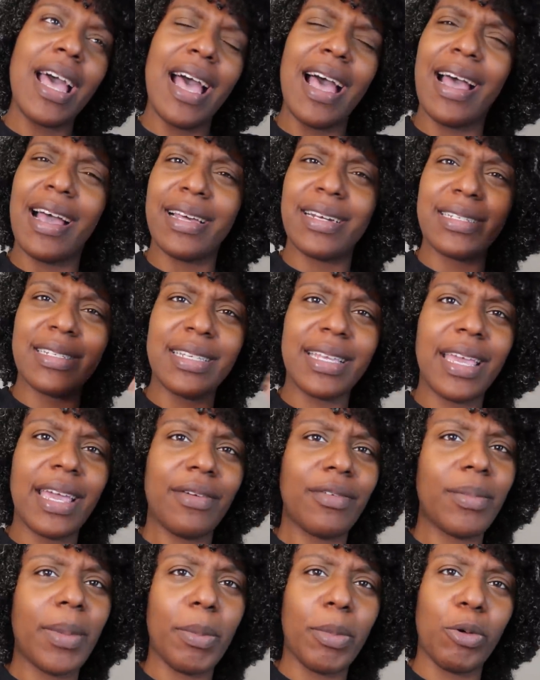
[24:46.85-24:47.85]
I honestly
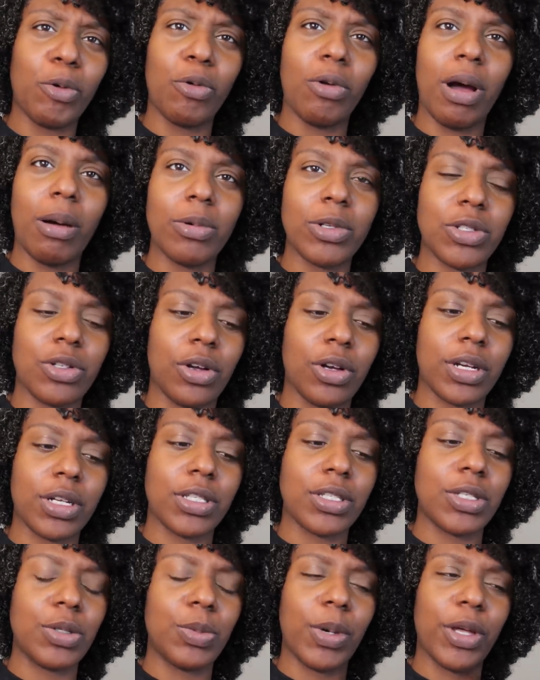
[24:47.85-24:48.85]
can't remember who I was
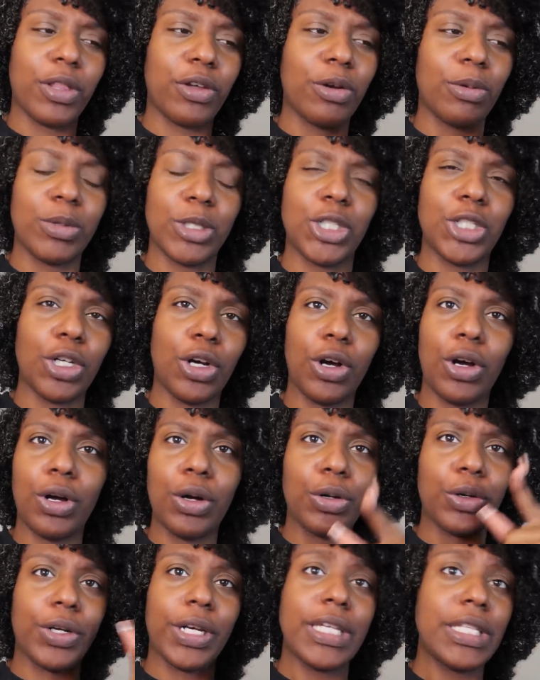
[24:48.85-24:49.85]
talking to, whether it was
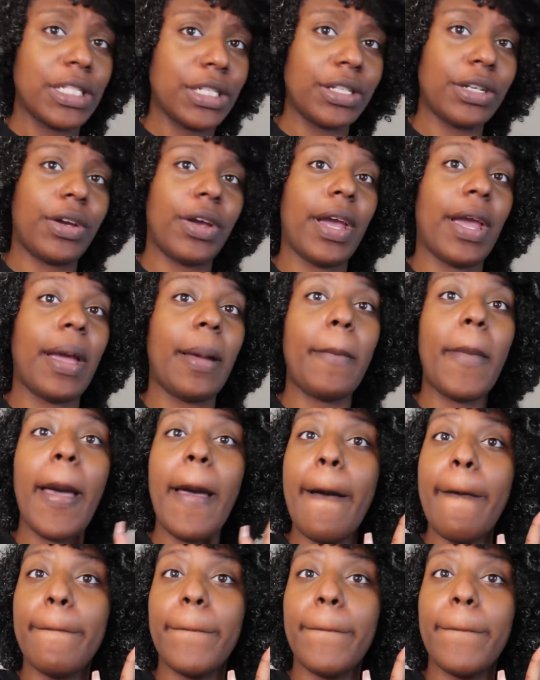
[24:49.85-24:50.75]
y'all or Instagram,